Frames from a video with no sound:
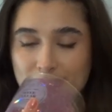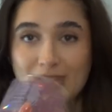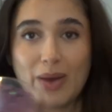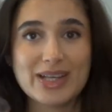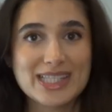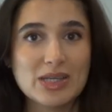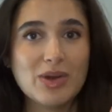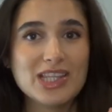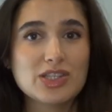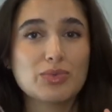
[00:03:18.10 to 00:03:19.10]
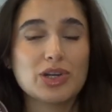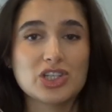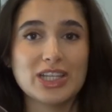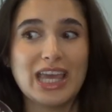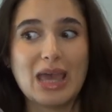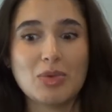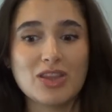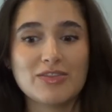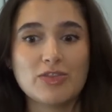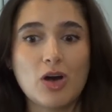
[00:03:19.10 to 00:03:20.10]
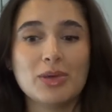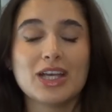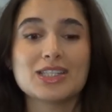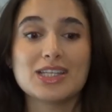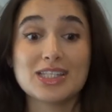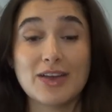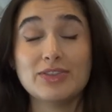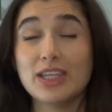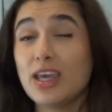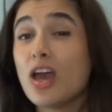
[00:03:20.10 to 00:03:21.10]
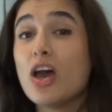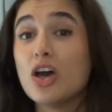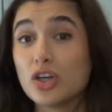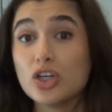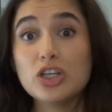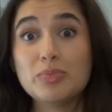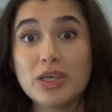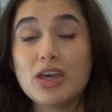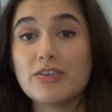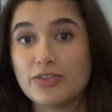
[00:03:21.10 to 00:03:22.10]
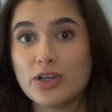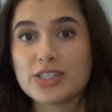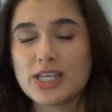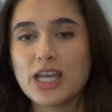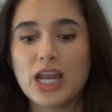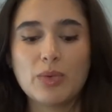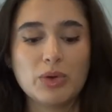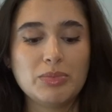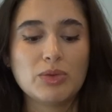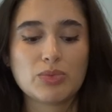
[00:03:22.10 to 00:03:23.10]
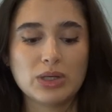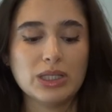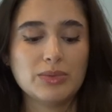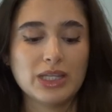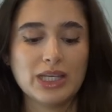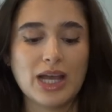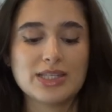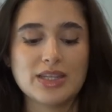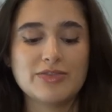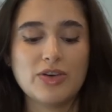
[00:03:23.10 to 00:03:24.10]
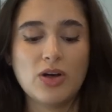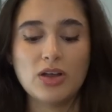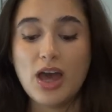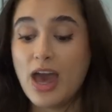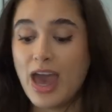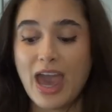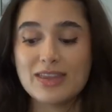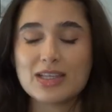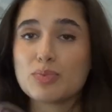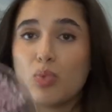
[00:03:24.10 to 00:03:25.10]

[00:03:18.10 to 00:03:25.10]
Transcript: Now I see why this originally came out in the fall because it definitely could be a fall scent and it would be really, really nice in the fall. And this